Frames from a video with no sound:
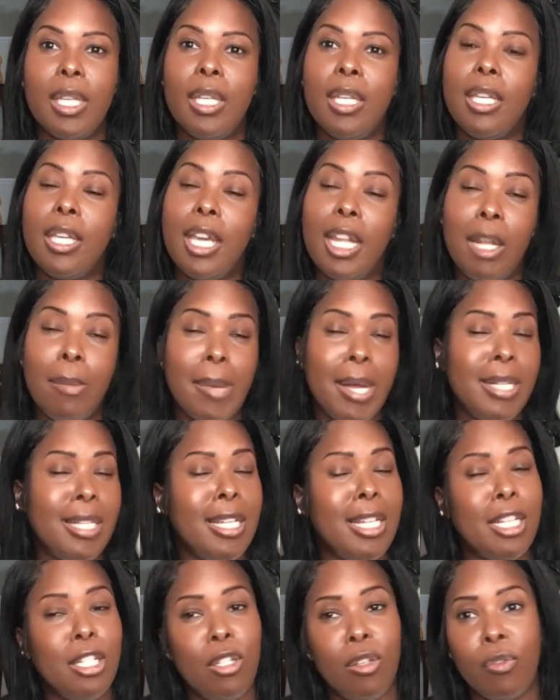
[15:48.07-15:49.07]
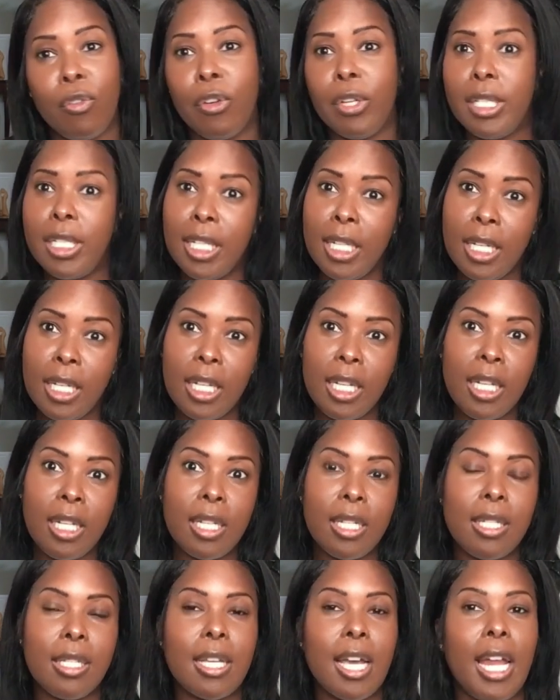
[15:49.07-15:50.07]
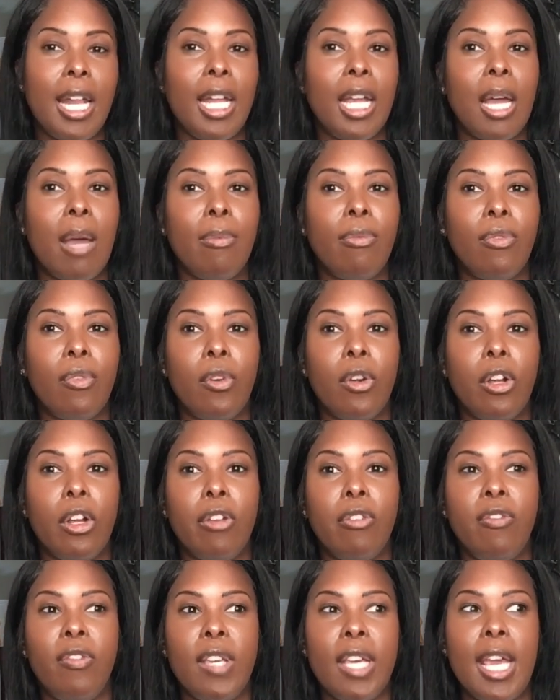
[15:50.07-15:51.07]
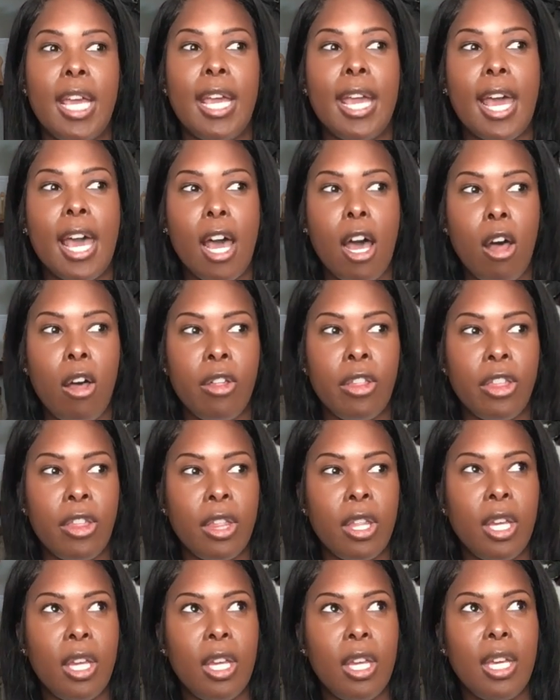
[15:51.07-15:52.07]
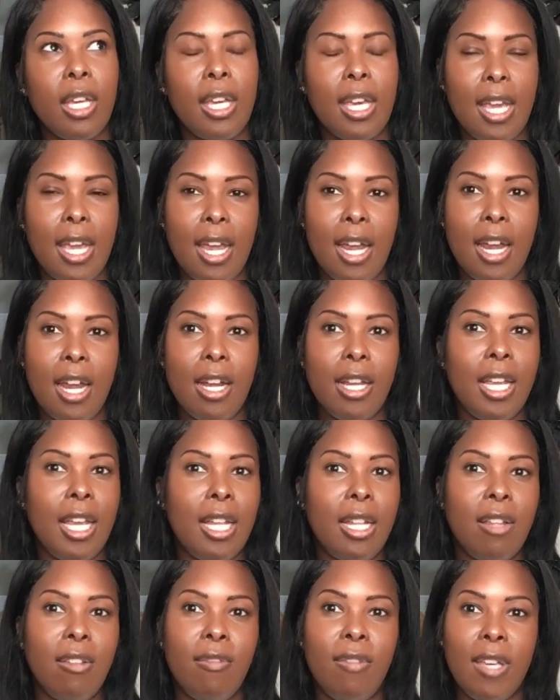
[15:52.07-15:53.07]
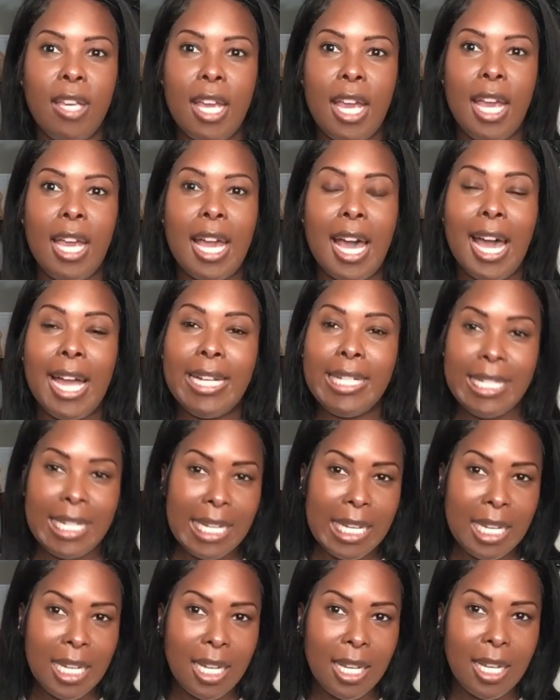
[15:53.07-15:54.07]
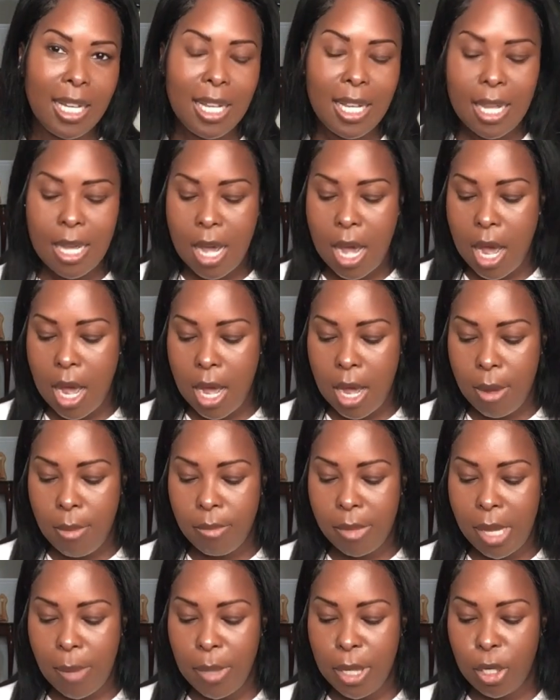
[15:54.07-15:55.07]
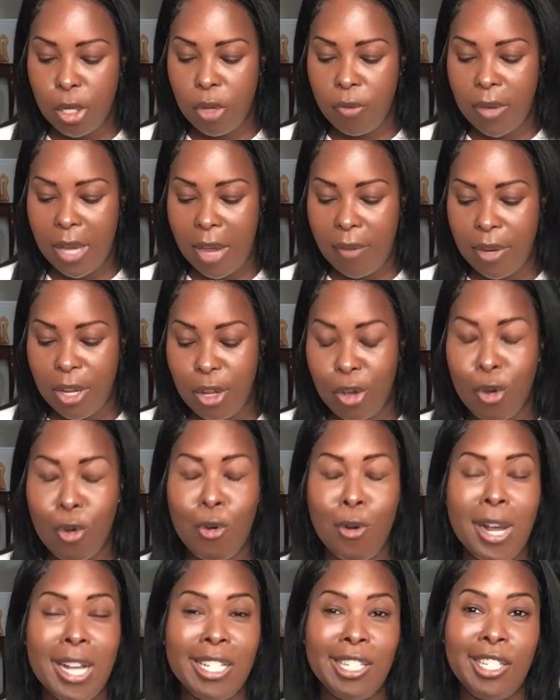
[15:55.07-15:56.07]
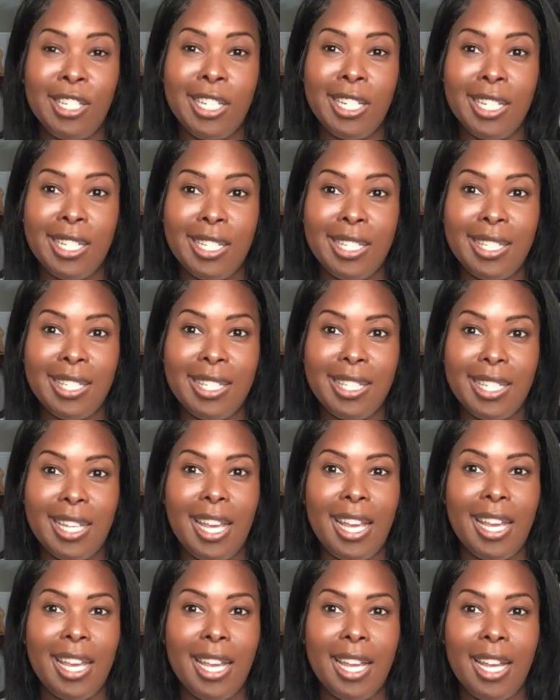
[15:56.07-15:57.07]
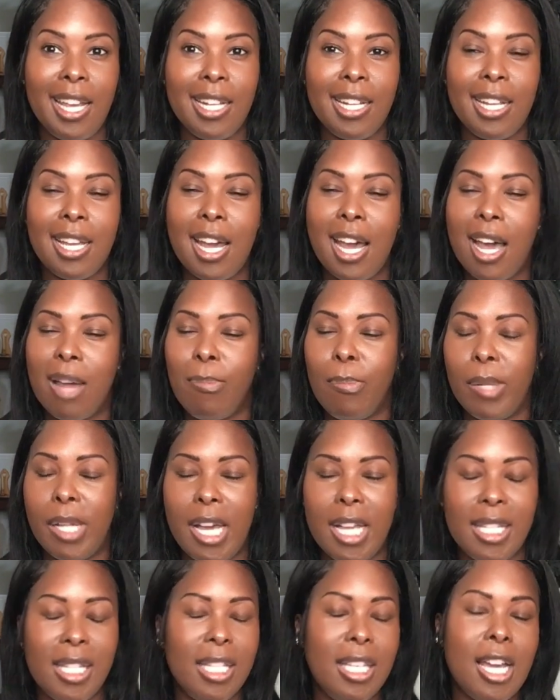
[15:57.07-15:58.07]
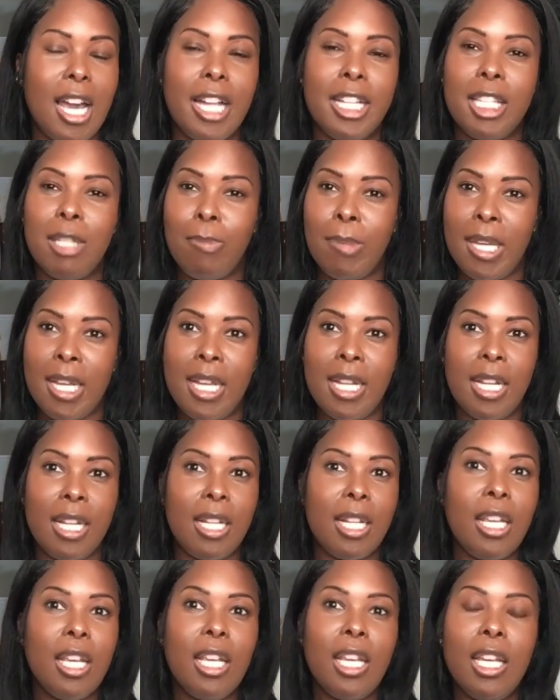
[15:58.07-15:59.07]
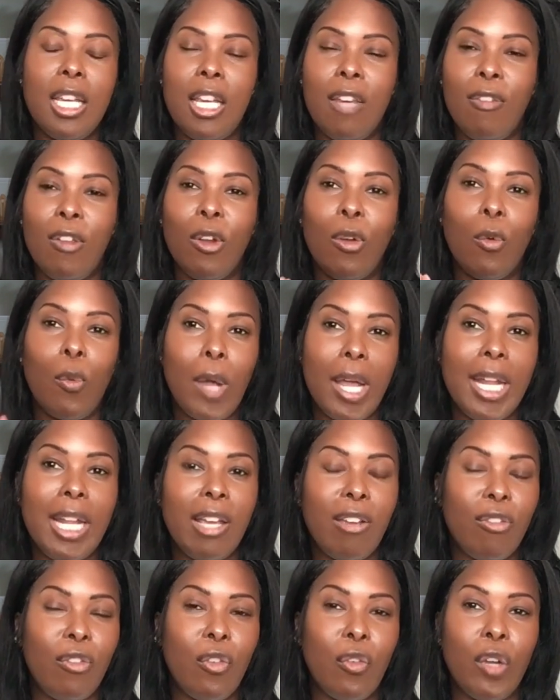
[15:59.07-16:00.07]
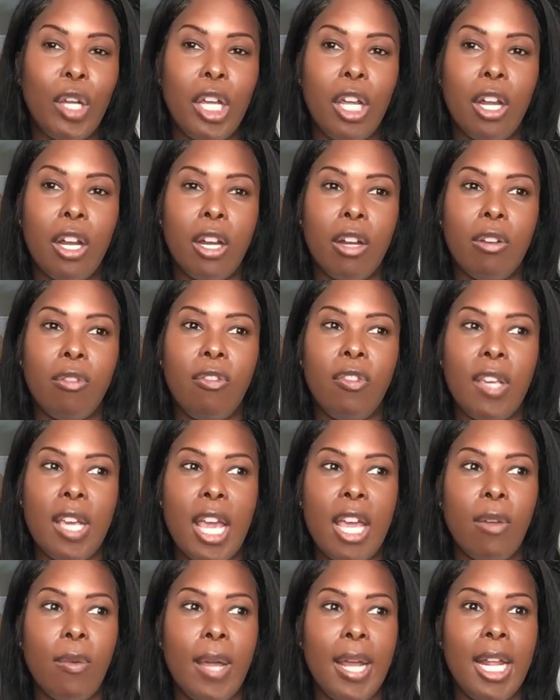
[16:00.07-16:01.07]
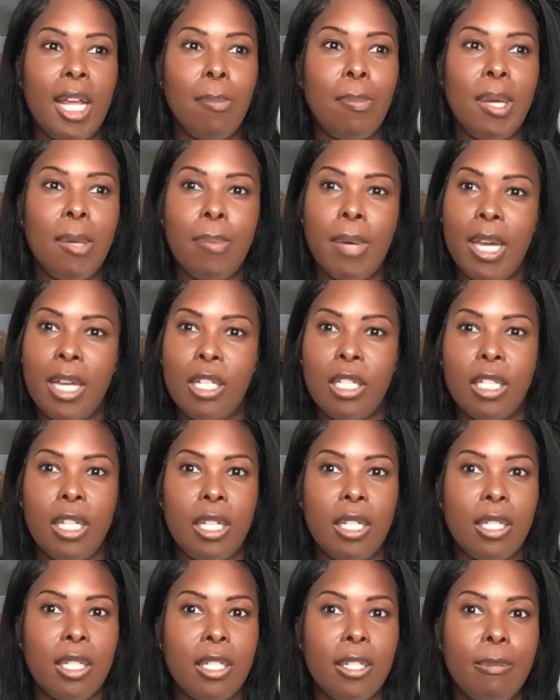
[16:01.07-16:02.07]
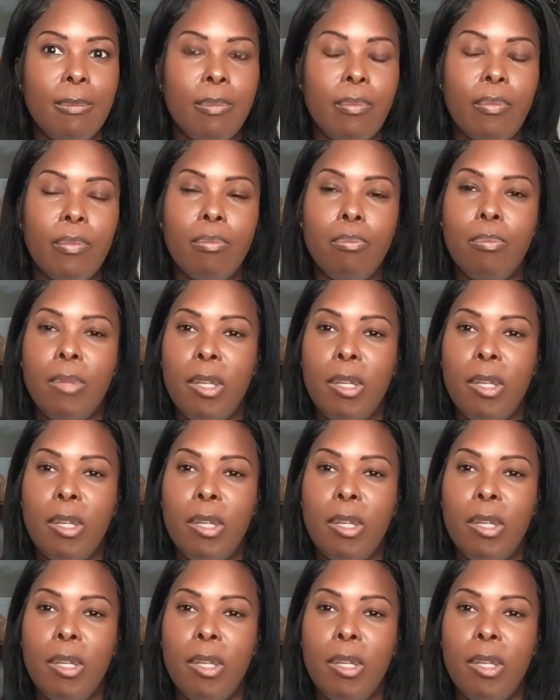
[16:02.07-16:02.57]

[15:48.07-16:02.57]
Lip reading: getting my DD-214, signing up for VA health care, getting a VA ID. Let me know if you have any questions, and God bless and Godspeed. And if you're waiting for your VA rating, be patient. Be